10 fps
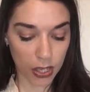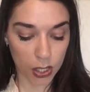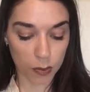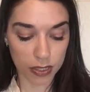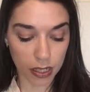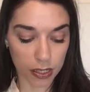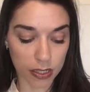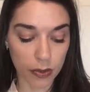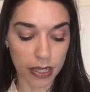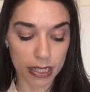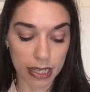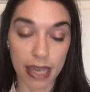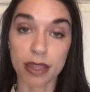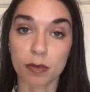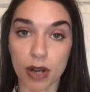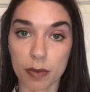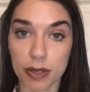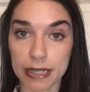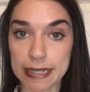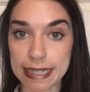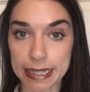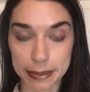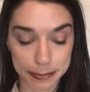You must also indicate the primary key.